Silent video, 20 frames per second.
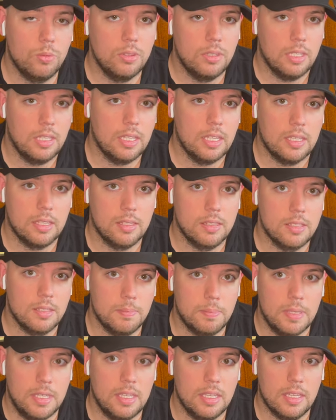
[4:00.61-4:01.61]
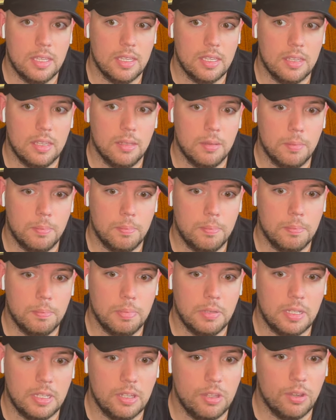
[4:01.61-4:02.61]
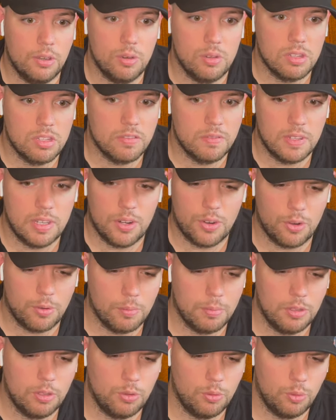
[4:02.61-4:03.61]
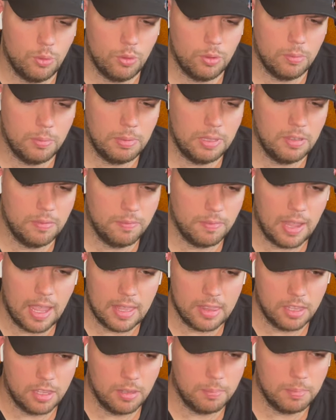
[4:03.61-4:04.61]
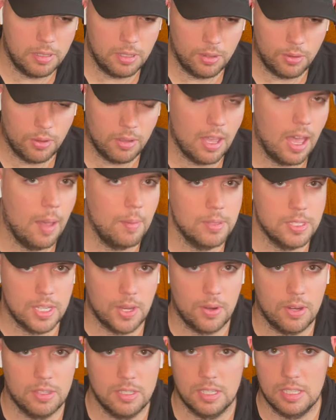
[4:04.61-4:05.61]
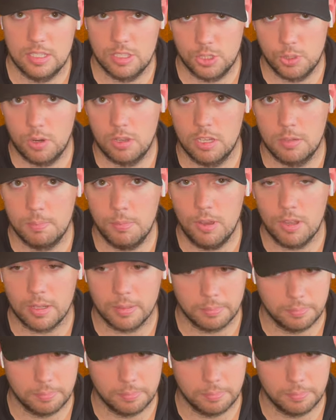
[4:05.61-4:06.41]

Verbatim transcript: need to be in the political sphere or be a fan of the political commentary to enjoy this book.